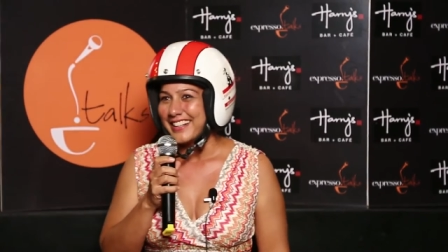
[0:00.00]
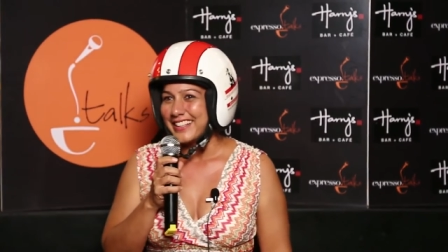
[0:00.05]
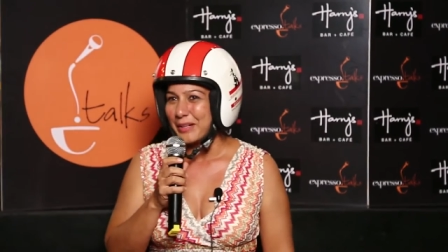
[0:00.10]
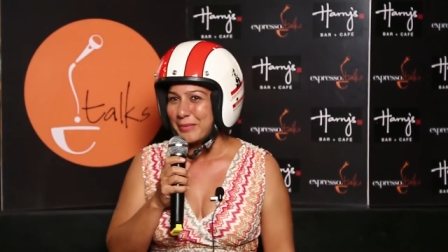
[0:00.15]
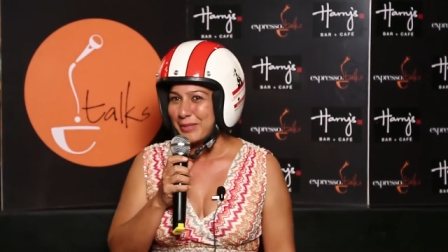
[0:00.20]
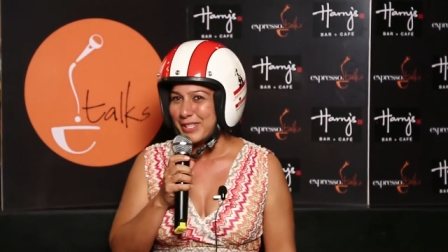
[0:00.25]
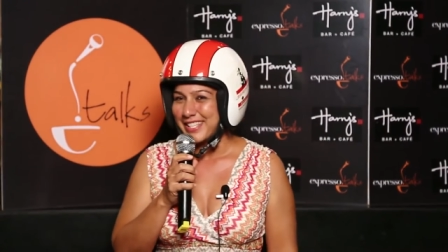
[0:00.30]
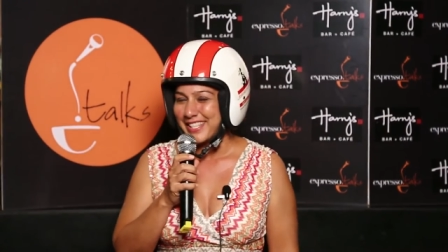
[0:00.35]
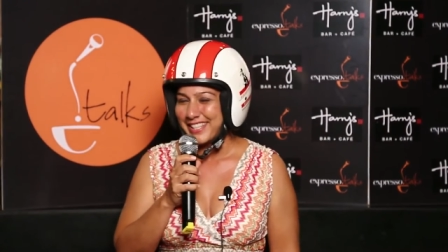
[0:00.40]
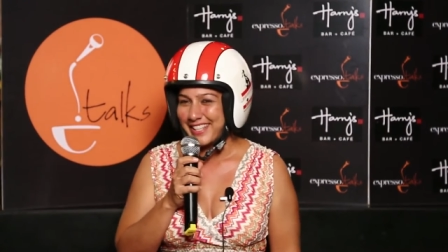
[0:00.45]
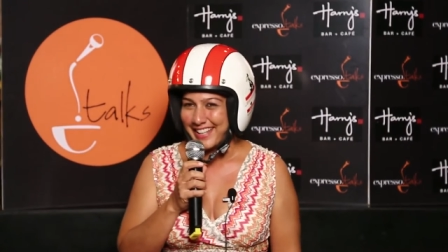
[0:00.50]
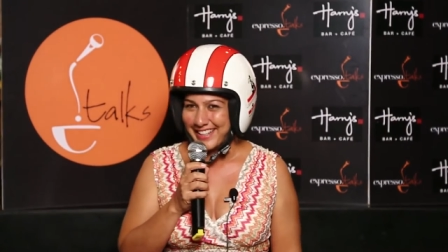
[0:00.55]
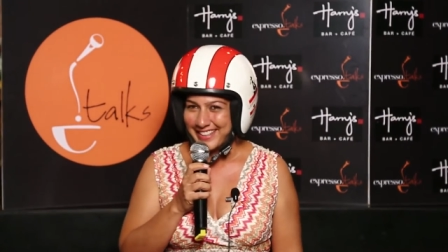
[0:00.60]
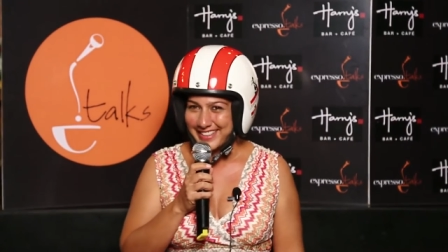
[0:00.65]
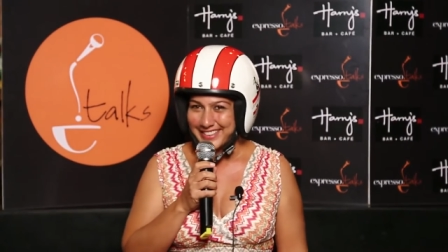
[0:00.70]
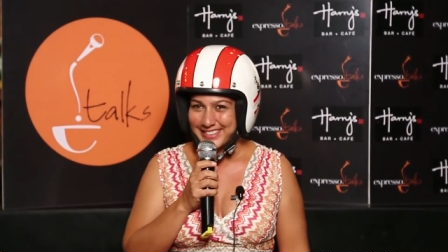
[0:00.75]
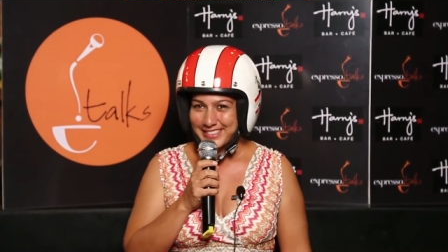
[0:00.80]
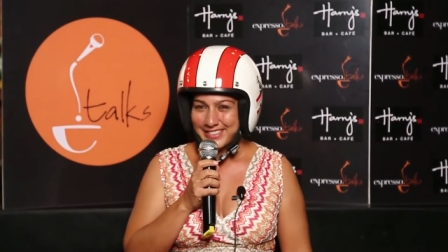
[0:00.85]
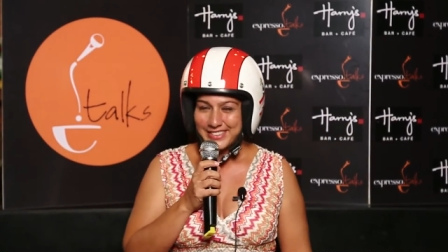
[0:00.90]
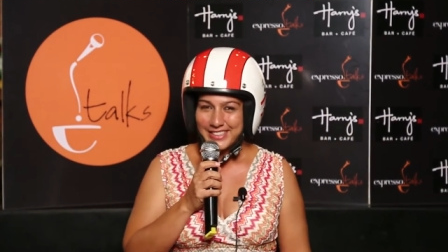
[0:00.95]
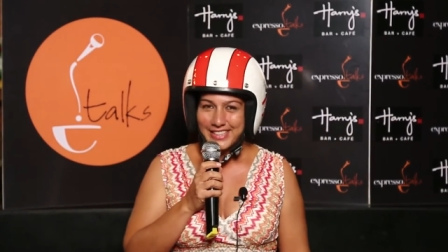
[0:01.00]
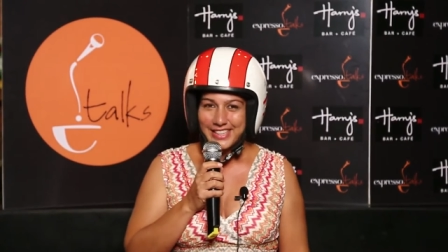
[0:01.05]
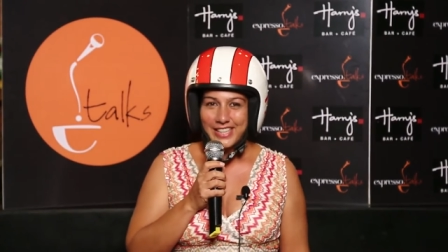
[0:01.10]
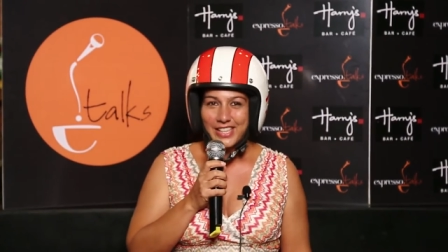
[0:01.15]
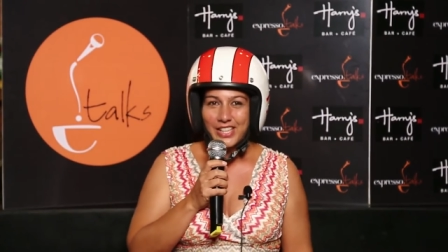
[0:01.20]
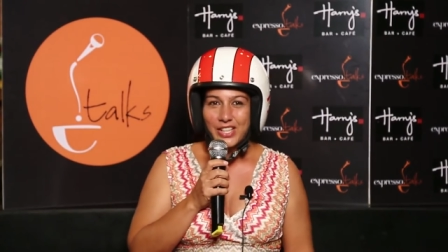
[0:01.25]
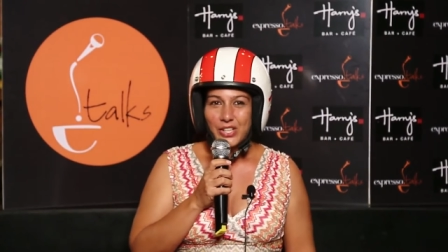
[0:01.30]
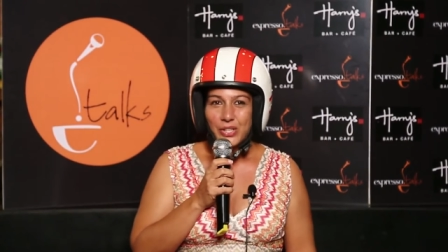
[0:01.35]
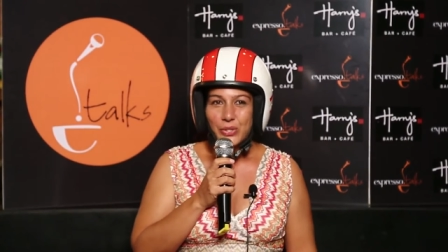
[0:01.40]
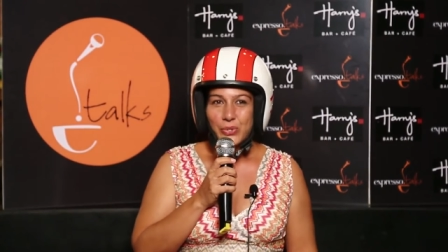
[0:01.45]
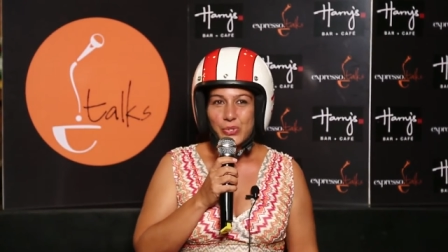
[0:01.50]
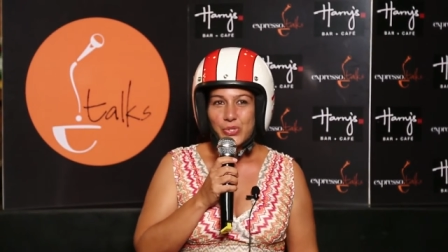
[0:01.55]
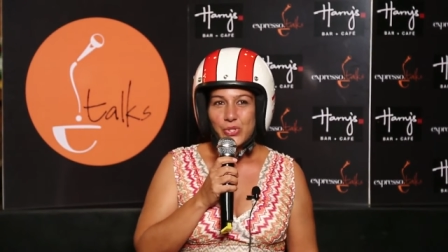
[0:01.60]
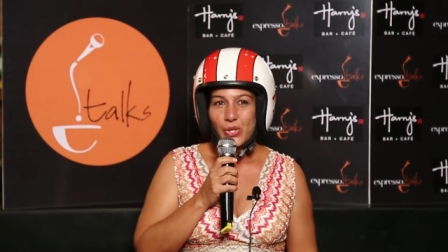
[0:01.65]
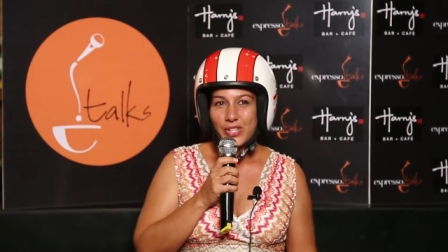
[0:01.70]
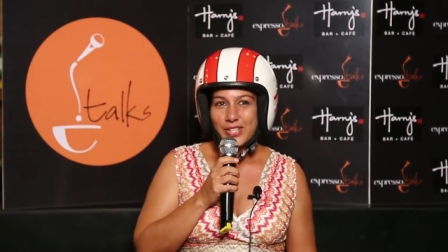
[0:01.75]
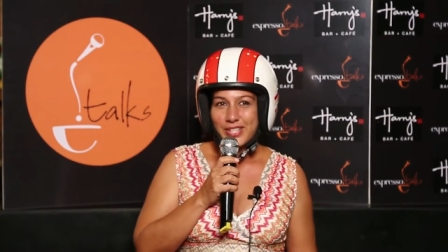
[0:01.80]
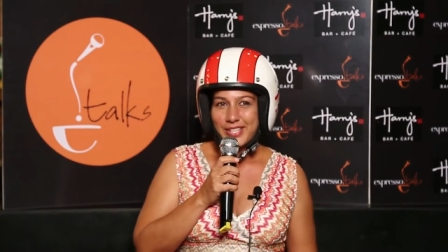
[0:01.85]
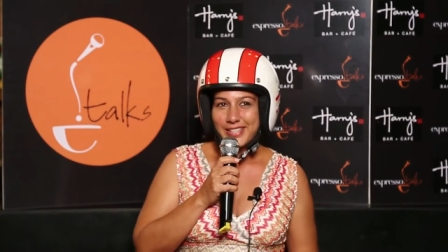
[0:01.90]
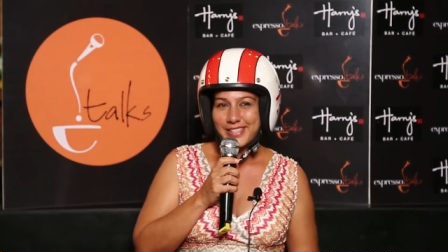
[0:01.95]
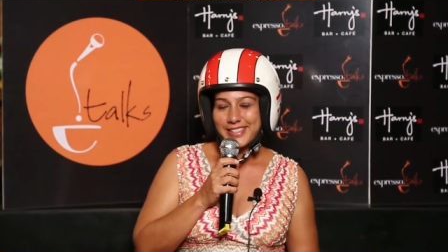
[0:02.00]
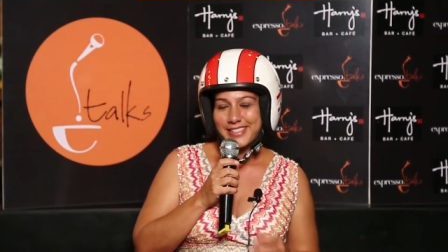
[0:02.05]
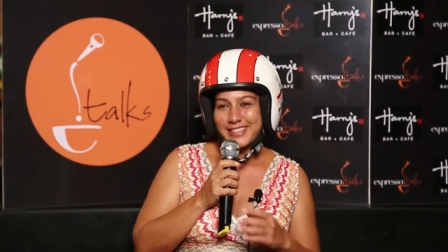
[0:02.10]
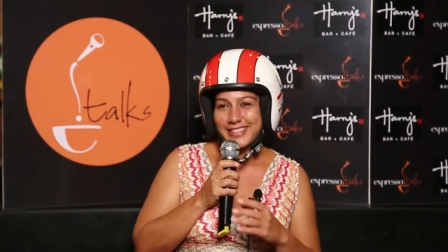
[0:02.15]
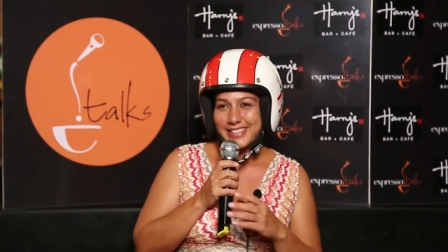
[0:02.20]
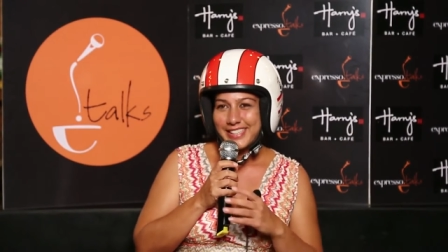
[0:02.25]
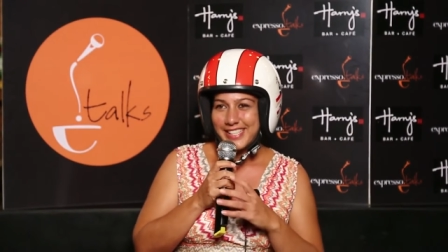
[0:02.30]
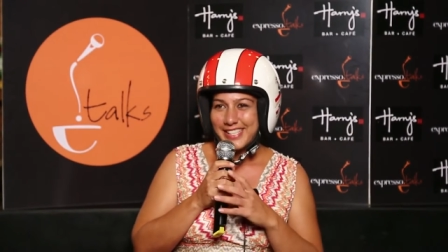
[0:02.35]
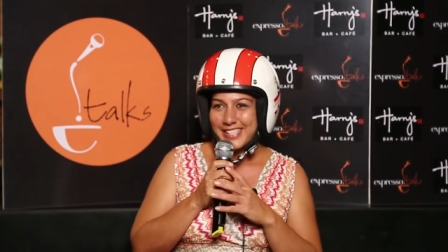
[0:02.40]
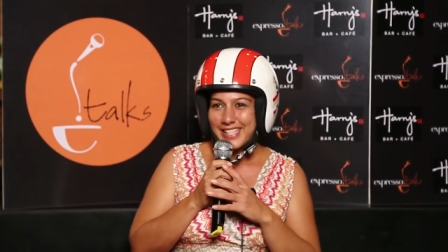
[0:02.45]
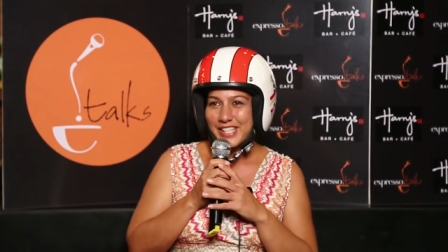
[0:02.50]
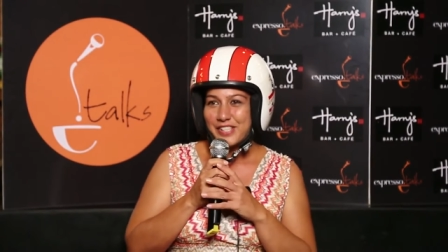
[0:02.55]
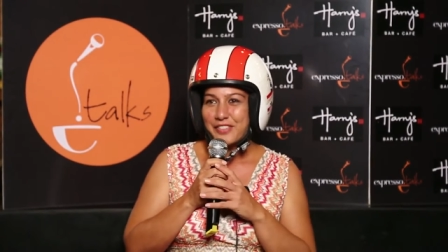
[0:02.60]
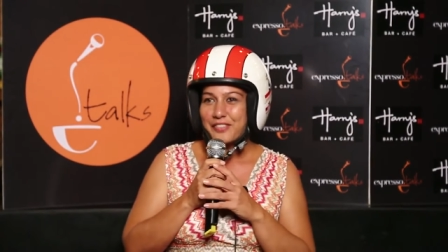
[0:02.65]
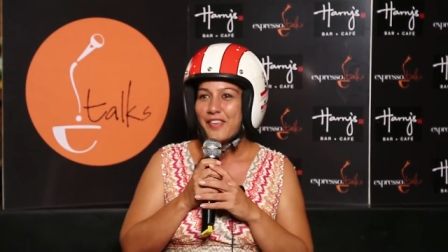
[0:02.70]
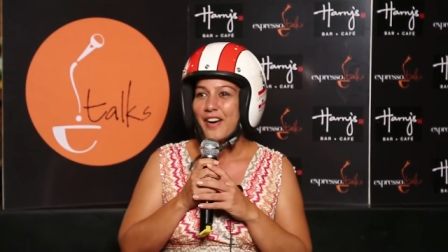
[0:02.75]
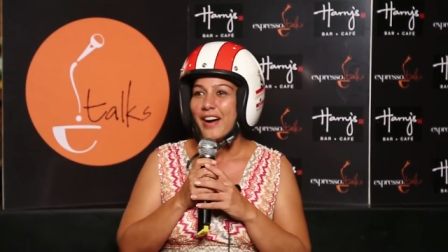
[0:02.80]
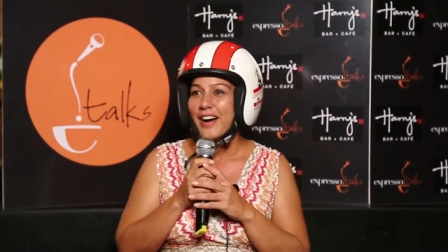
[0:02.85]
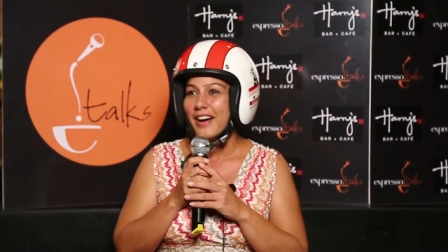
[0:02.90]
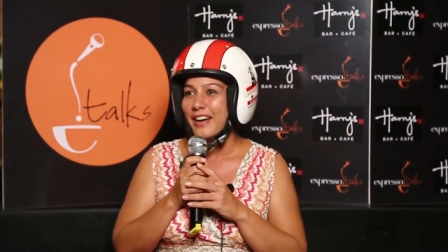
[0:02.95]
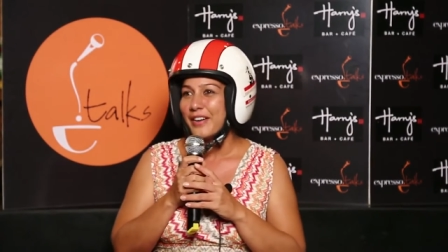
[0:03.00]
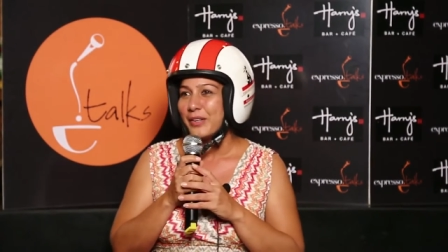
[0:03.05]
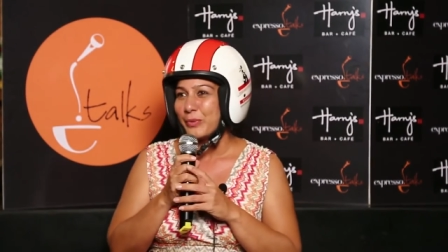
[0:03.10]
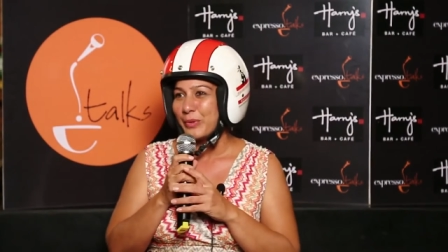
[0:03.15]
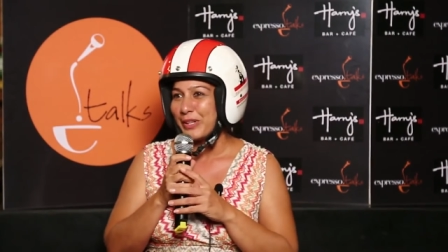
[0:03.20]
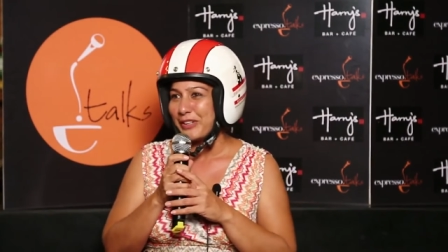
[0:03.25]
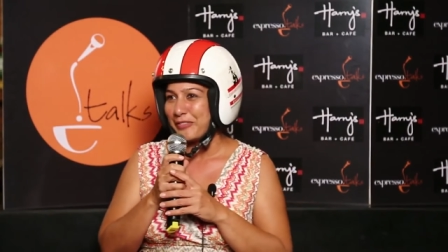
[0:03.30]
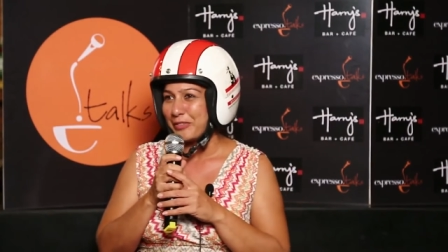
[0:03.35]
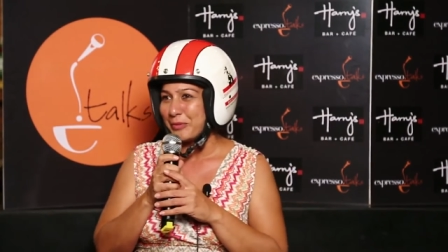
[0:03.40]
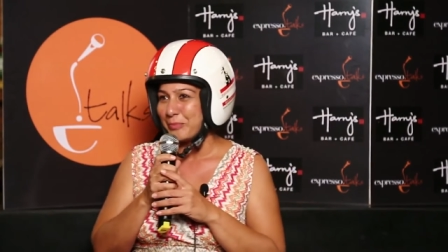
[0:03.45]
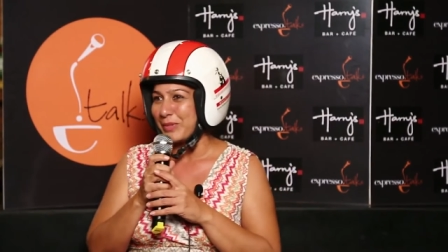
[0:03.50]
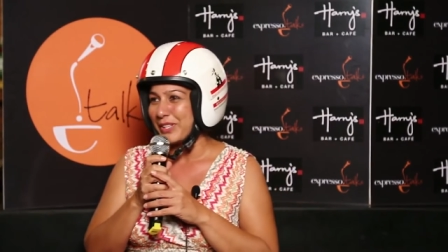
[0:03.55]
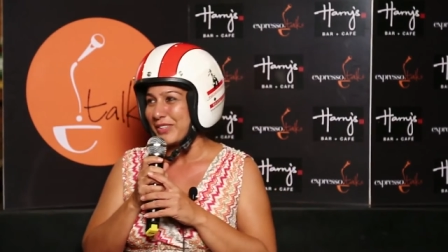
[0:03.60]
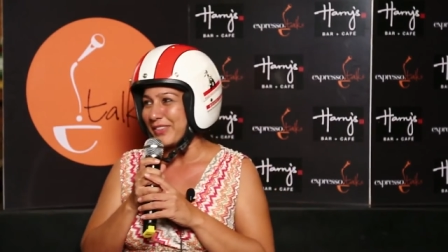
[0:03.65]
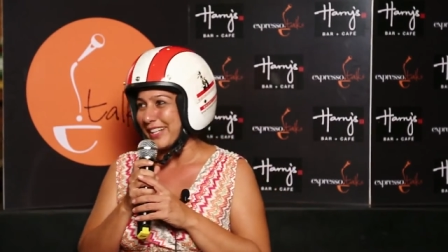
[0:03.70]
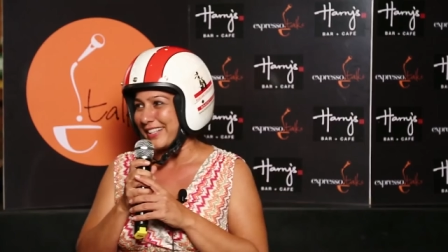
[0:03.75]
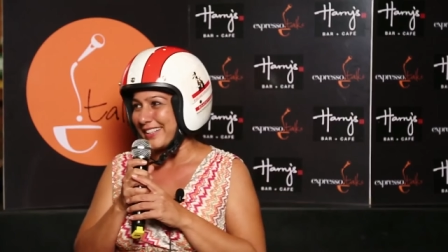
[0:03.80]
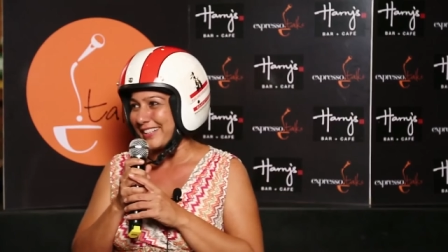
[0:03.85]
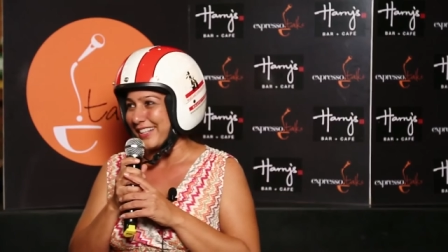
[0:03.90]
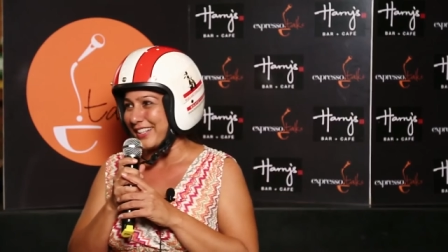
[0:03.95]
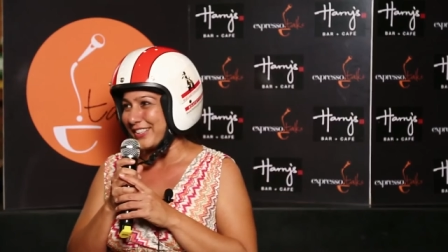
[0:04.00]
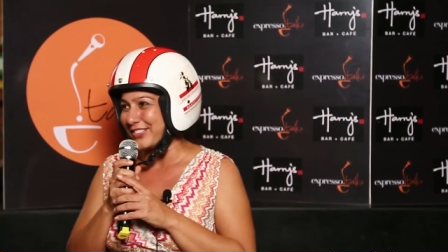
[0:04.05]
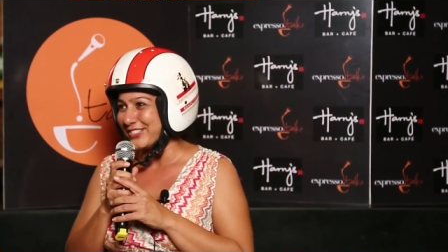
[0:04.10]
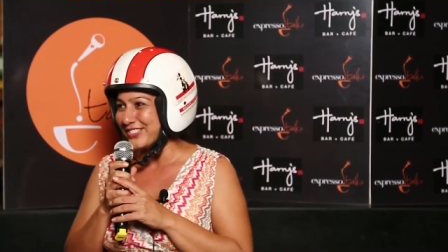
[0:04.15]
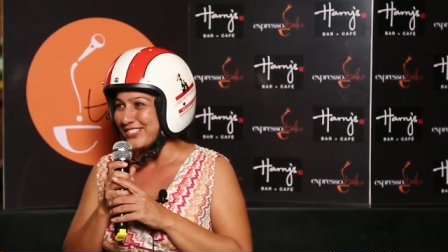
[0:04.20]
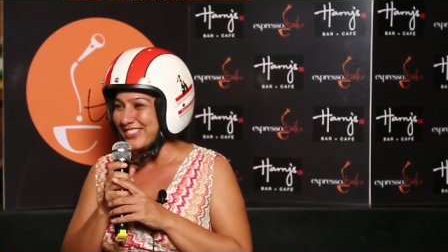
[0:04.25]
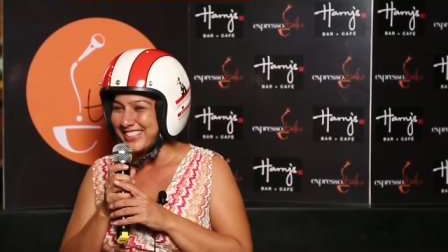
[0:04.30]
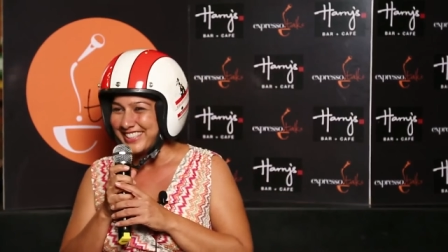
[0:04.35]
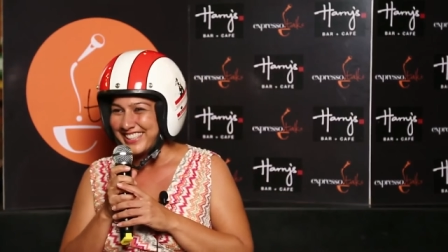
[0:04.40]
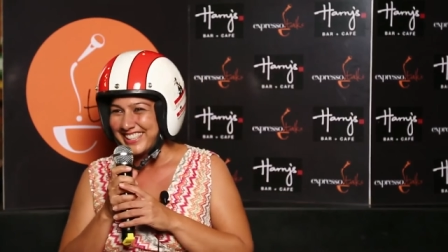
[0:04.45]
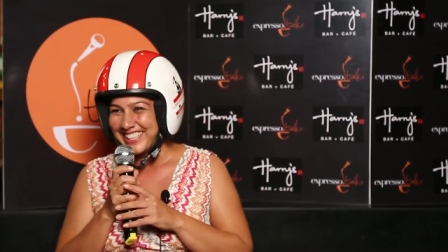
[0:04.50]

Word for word: Kamal Sadanah, who's not here. He stays far away from me right now.